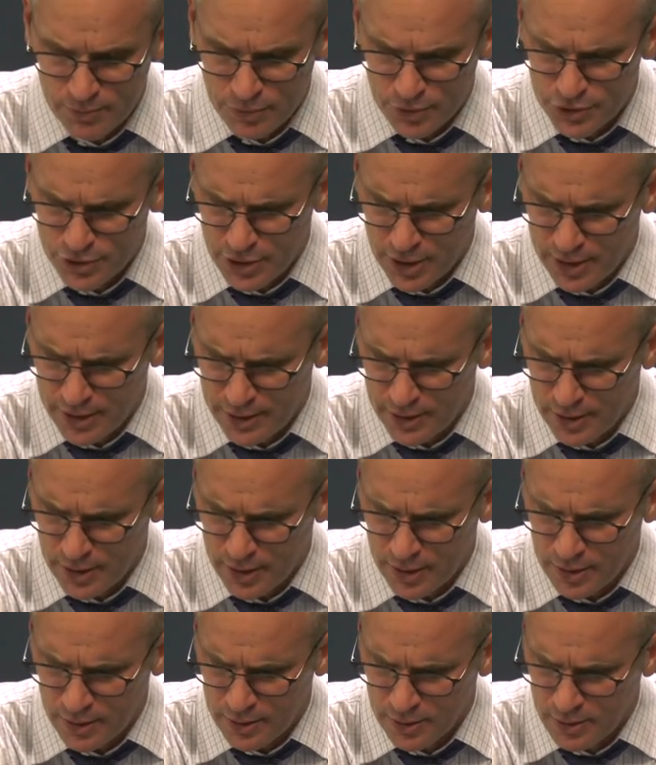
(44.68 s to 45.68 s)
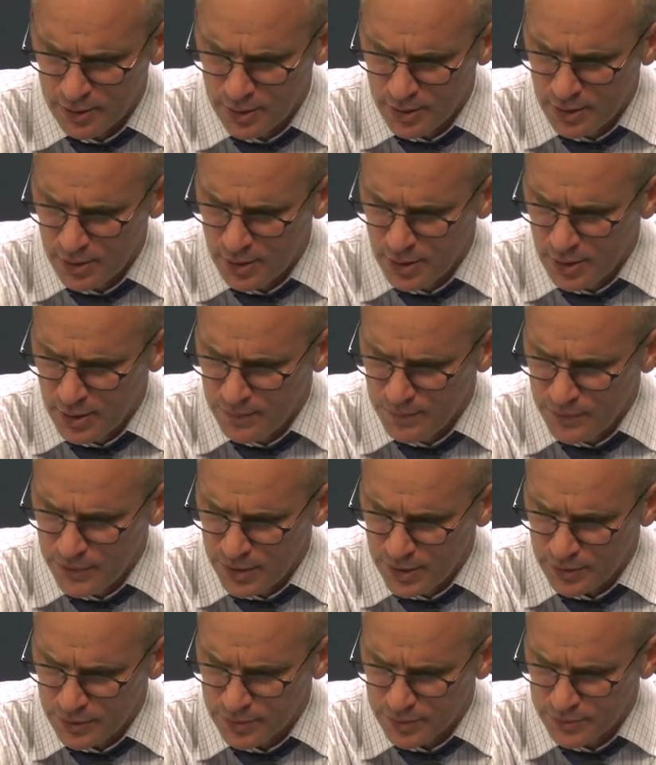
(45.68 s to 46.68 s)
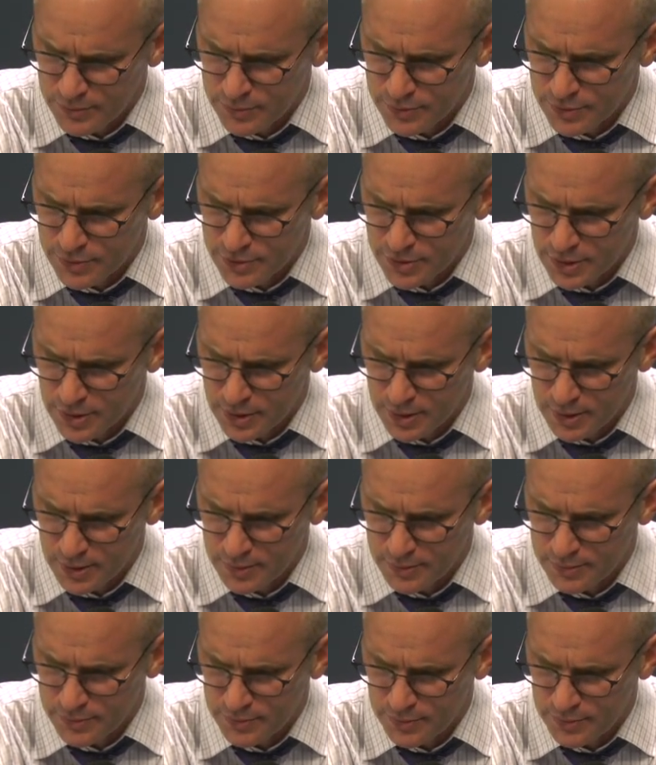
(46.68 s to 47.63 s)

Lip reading: appreciated you know, just the